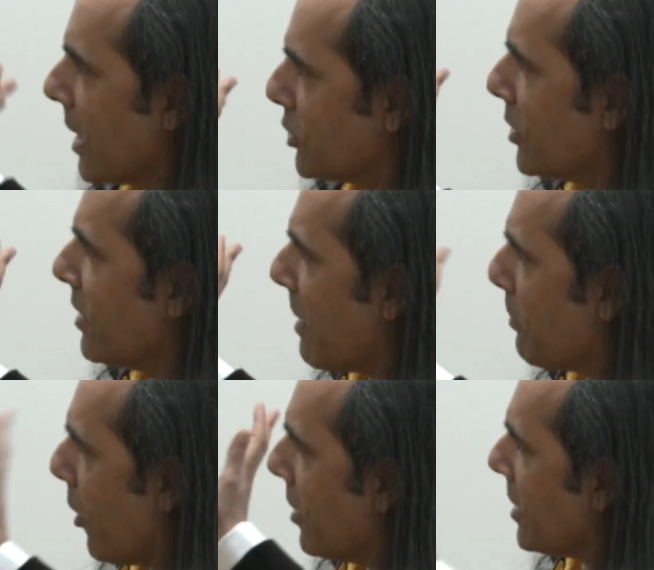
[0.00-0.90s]
that should give my
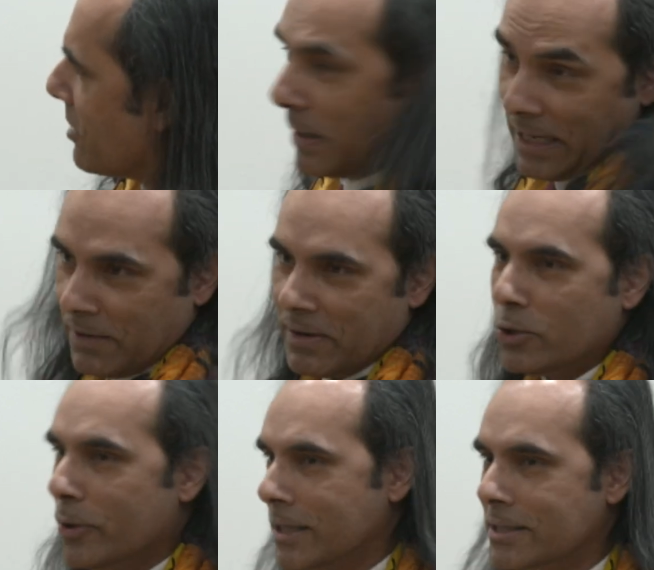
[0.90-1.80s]
politics, but anyway,
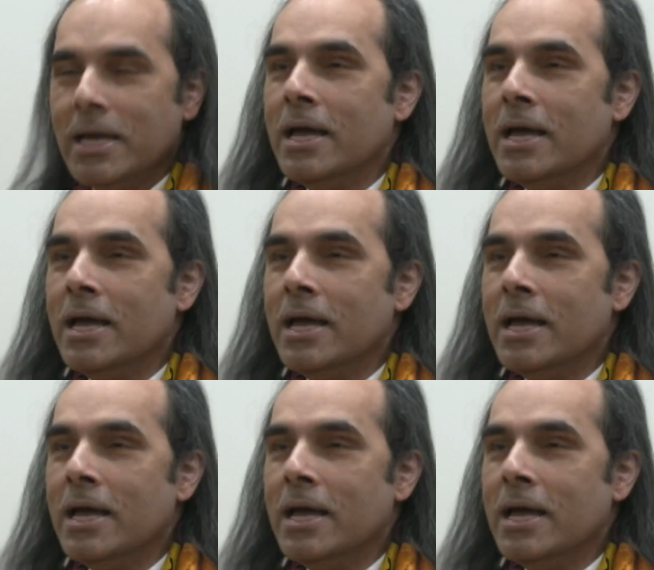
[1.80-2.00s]
do it.